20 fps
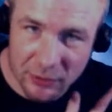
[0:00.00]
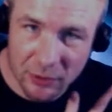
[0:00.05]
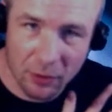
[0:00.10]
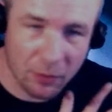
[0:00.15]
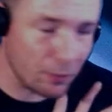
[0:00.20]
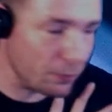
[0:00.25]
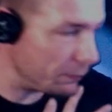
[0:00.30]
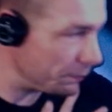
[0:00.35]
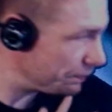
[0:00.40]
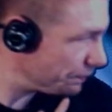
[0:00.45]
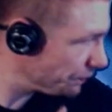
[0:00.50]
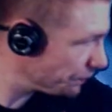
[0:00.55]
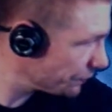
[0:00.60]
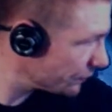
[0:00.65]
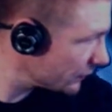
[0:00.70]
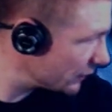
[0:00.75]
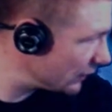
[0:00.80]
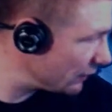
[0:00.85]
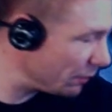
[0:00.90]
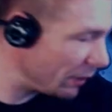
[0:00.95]
So
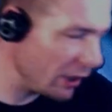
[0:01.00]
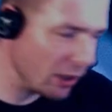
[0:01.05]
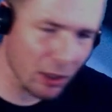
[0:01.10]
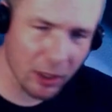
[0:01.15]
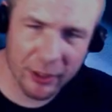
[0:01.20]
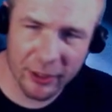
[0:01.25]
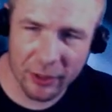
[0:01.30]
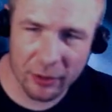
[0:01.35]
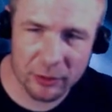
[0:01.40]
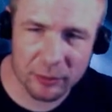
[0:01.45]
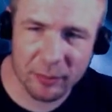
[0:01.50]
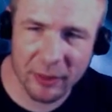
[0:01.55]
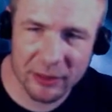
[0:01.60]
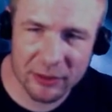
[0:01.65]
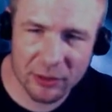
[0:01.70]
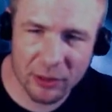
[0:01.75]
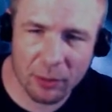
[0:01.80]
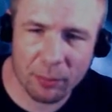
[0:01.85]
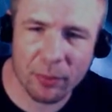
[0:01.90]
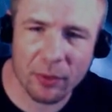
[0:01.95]
if my audio is
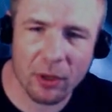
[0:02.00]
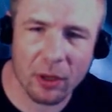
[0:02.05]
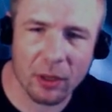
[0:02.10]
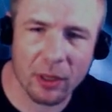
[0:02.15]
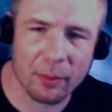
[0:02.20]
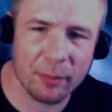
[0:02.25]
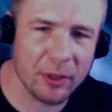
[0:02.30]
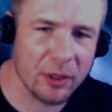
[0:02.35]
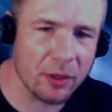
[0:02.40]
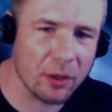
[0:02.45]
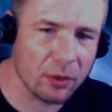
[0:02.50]
messing up at all, let me